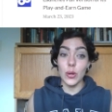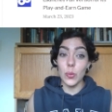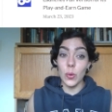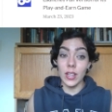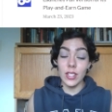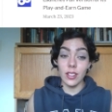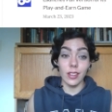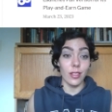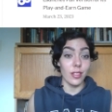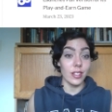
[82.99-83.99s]
one
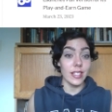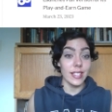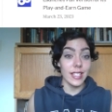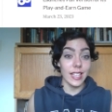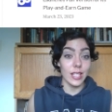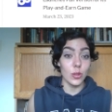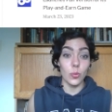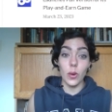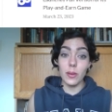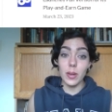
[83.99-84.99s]
dollar thirty-six
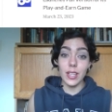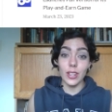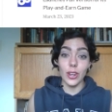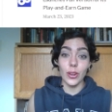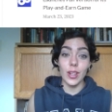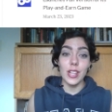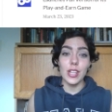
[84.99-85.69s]
one week ago